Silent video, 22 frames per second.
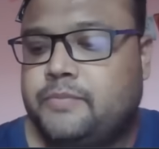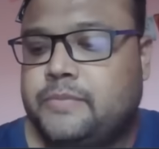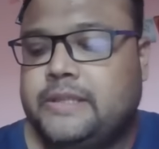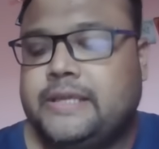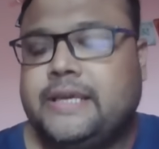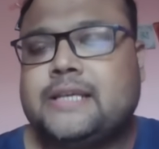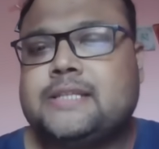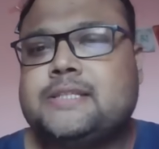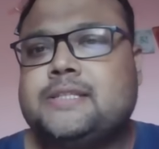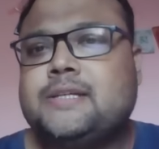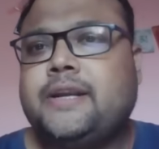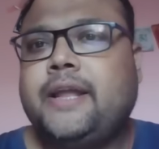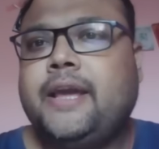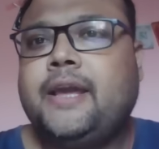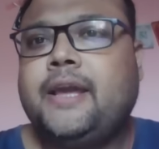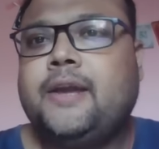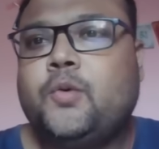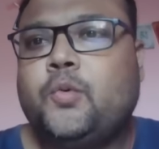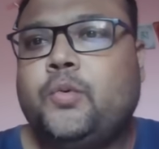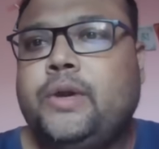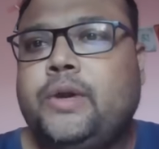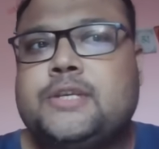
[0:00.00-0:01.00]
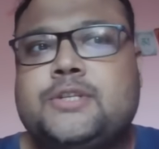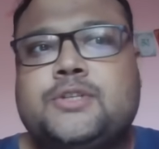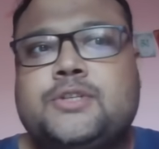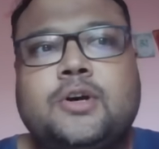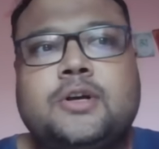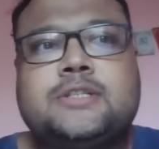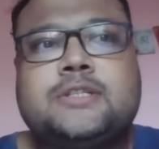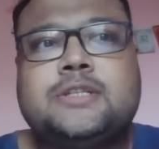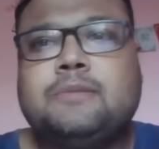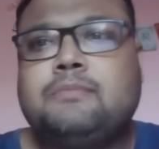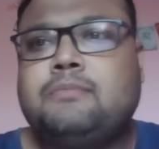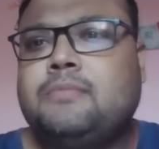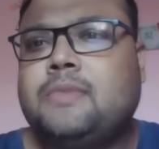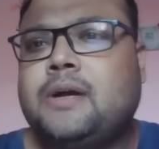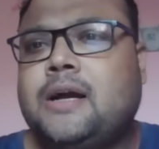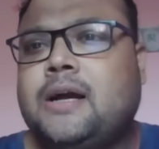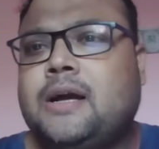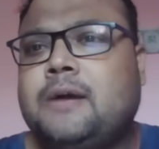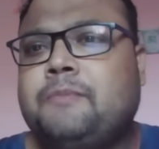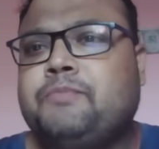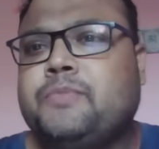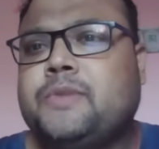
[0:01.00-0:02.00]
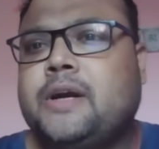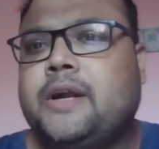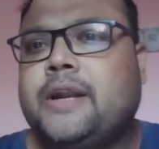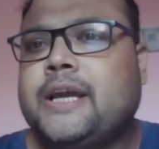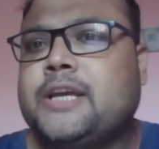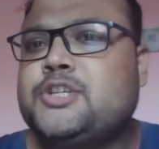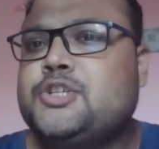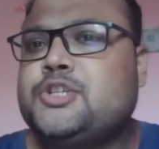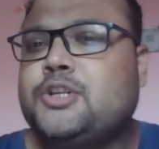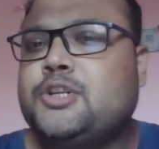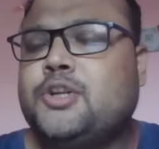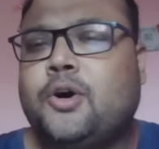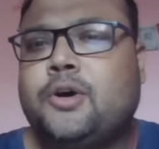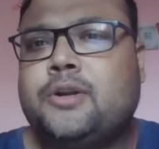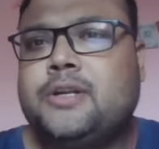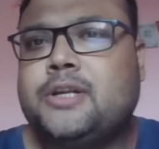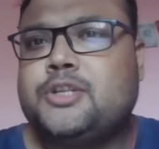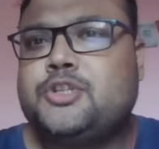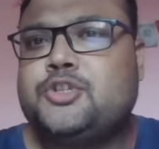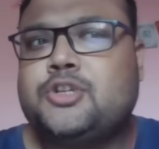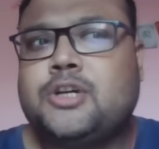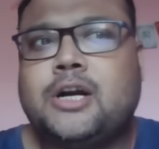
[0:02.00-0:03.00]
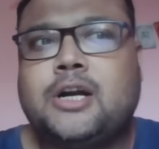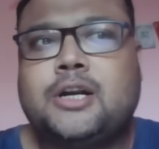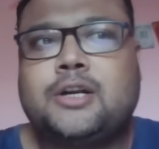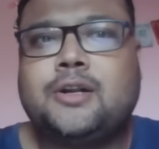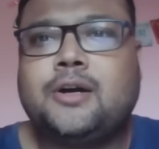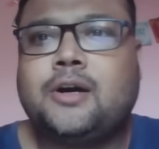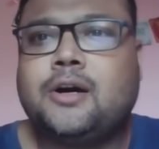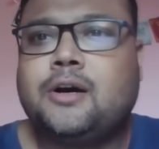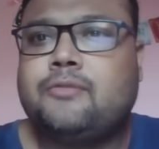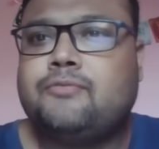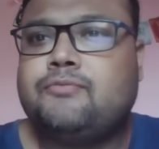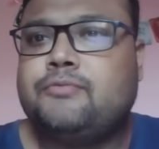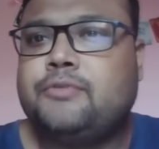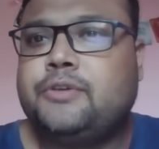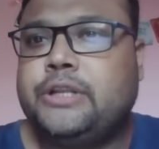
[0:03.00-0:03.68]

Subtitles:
Yesterday we saw some correction on the chart of